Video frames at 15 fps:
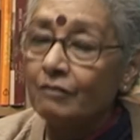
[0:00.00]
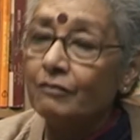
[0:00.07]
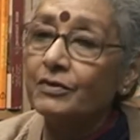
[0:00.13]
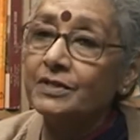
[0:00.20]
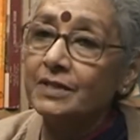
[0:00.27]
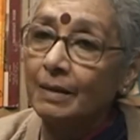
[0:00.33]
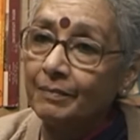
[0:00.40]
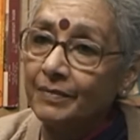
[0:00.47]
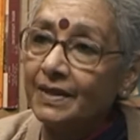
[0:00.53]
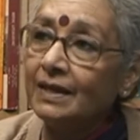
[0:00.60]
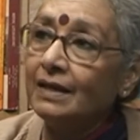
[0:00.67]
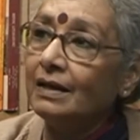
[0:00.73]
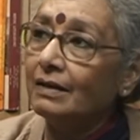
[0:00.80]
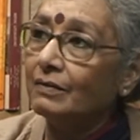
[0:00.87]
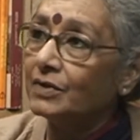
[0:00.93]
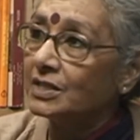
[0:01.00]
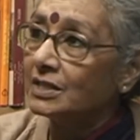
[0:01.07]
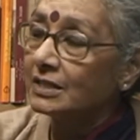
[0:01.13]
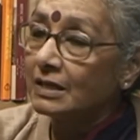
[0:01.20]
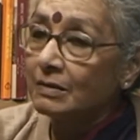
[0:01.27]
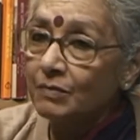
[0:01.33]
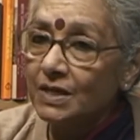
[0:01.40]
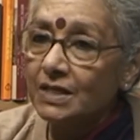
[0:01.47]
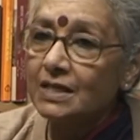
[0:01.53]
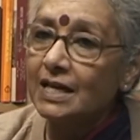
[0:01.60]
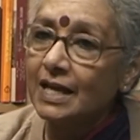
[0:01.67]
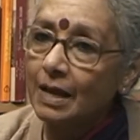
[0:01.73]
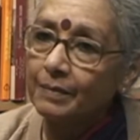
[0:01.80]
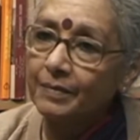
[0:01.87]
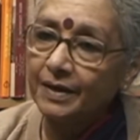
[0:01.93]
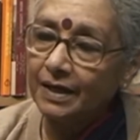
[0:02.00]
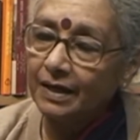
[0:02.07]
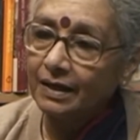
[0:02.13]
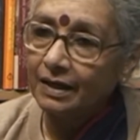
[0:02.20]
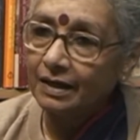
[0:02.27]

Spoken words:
for something which is immediately happening